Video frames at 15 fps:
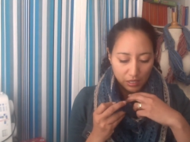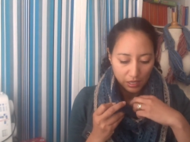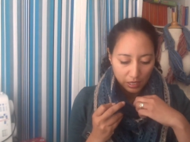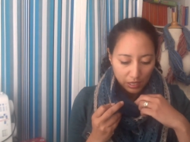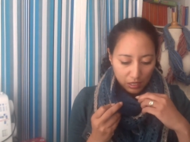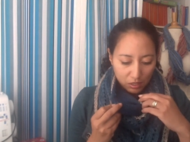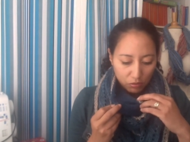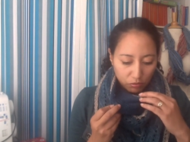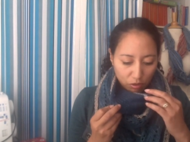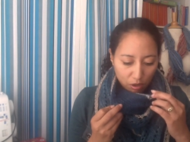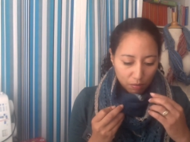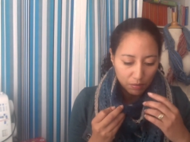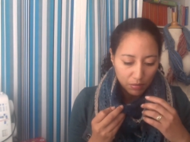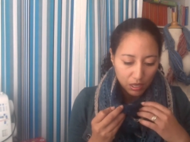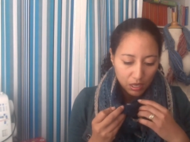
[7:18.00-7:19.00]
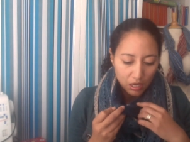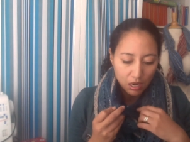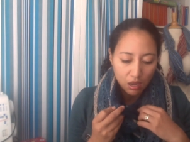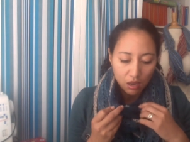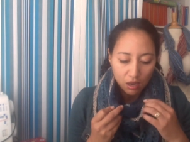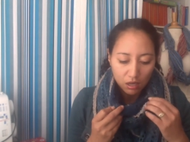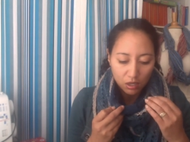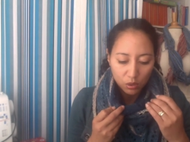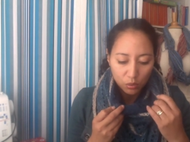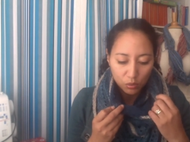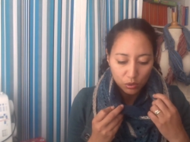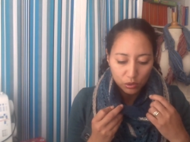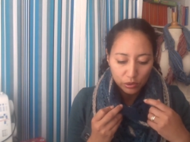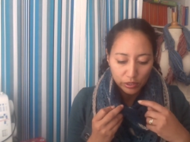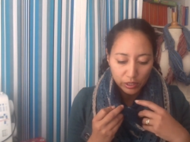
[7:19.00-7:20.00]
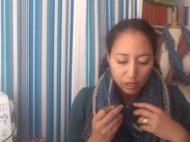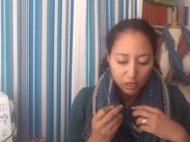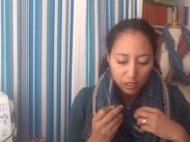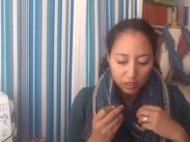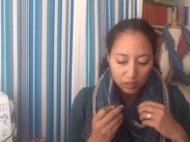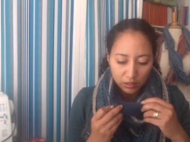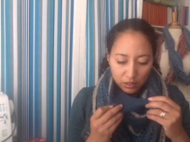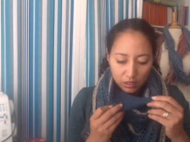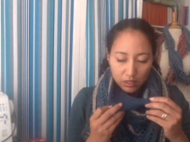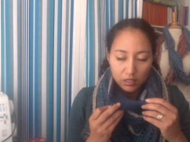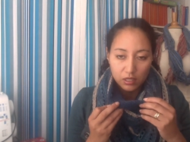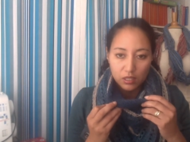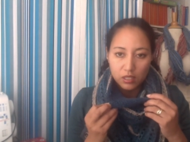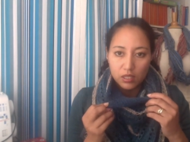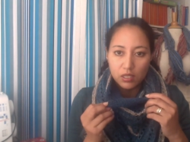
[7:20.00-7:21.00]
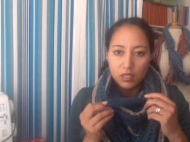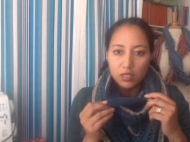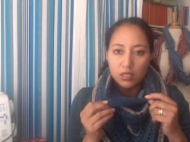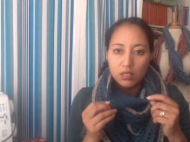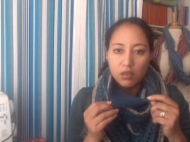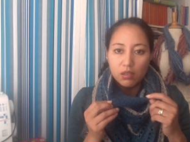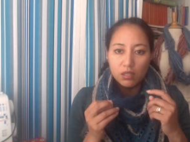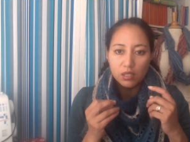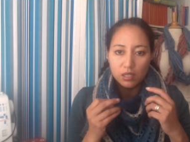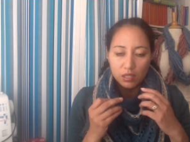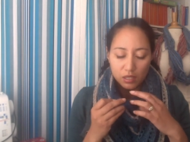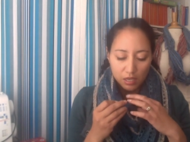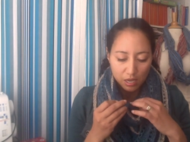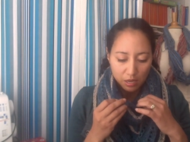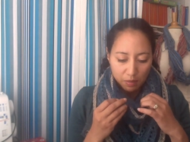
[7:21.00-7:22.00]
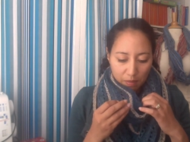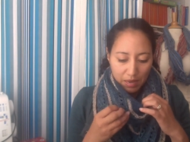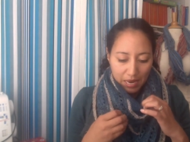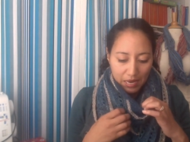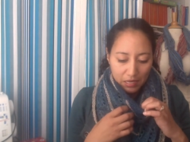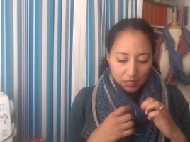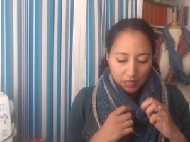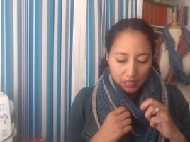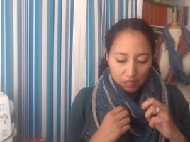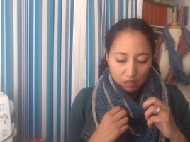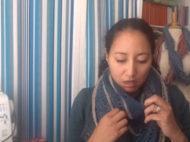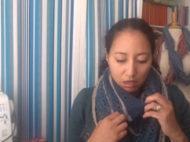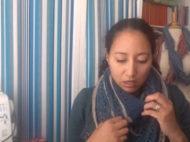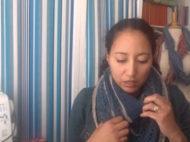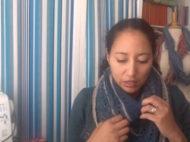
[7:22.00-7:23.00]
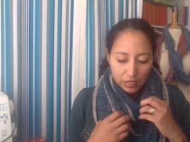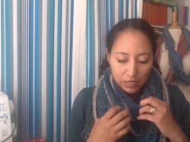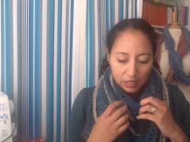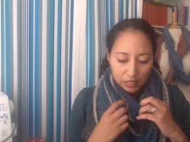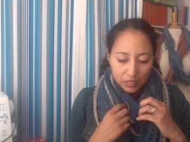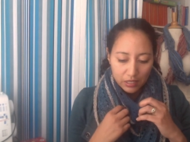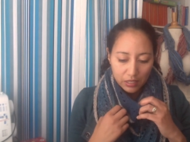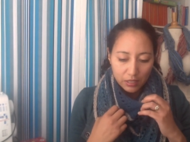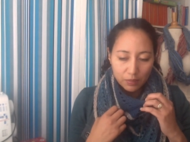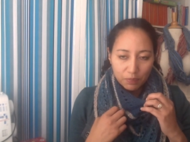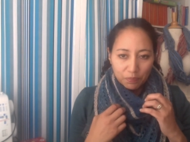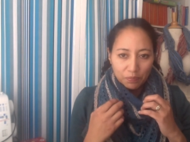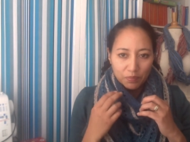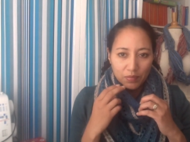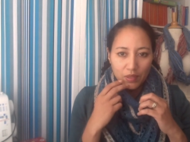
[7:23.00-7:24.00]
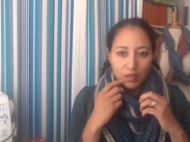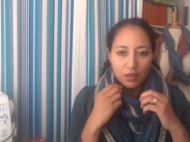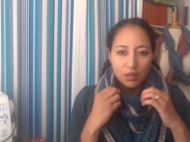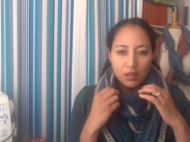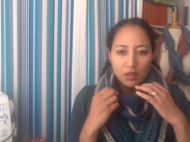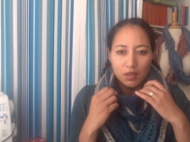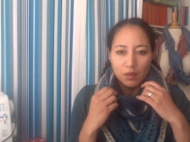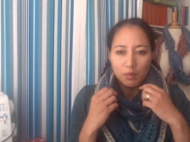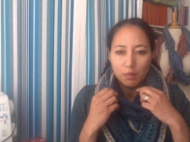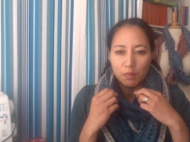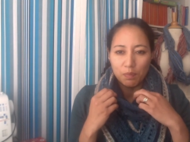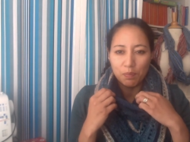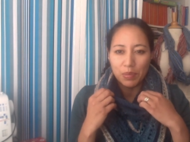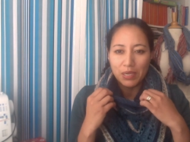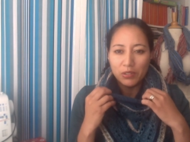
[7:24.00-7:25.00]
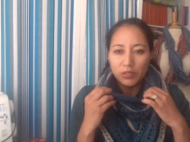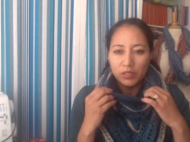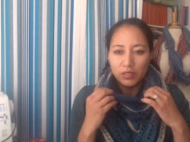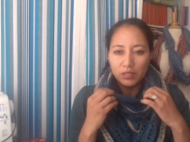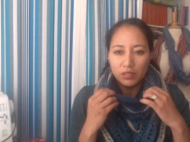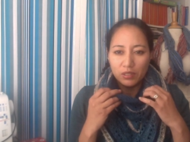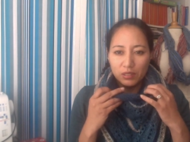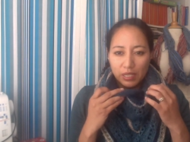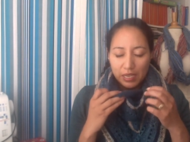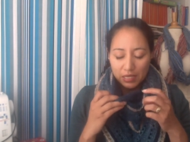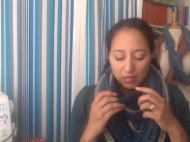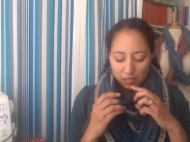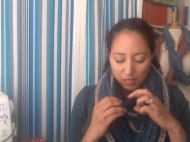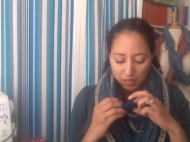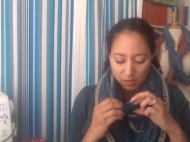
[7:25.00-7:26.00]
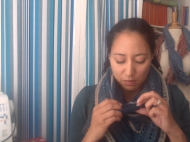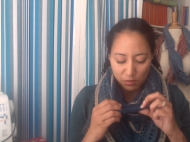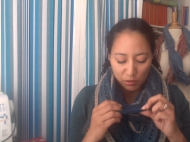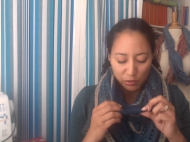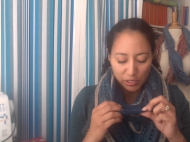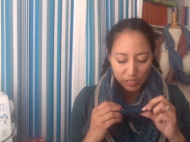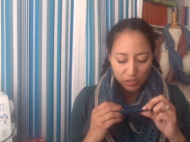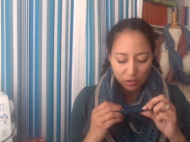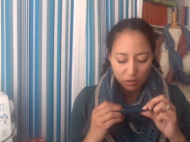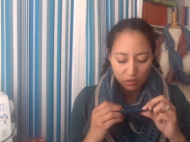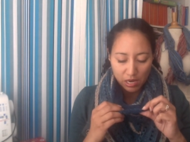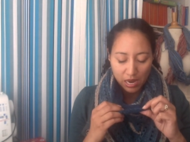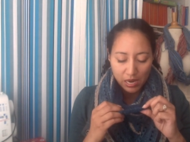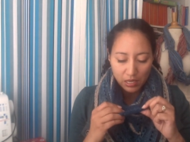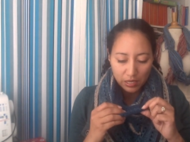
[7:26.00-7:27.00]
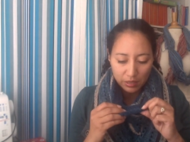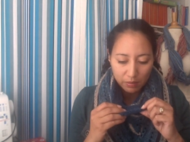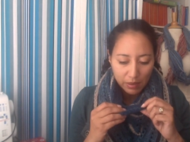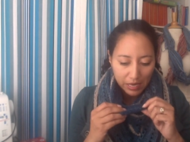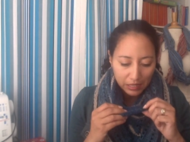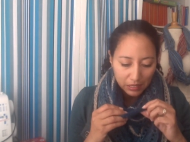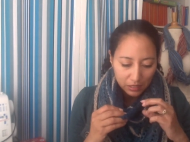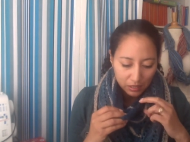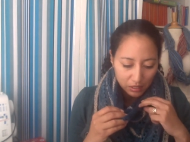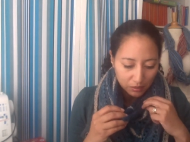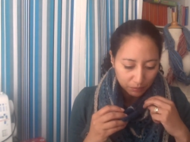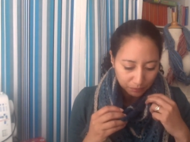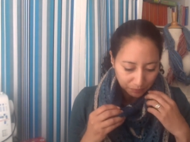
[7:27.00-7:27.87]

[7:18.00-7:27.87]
is from a long wool yarn, the sock base, and the color is petrol. It's a merino nylon mix.